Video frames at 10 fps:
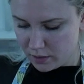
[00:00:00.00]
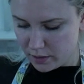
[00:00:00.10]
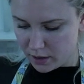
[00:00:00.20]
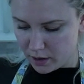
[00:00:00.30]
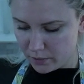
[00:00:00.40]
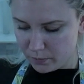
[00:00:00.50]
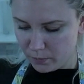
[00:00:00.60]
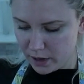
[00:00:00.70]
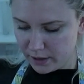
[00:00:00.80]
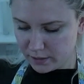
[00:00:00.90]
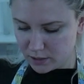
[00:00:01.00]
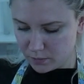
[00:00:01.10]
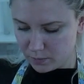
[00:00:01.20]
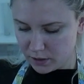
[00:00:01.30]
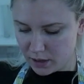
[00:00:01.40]
They are ready
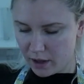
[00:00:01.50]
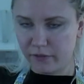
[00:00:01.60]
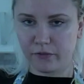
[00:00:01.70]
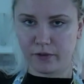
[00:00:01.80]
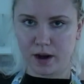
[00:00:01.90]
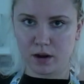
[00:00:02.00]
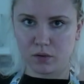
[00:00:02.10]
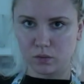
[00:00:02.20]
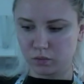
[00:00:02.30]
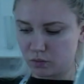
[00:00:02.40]
to be Alfredo.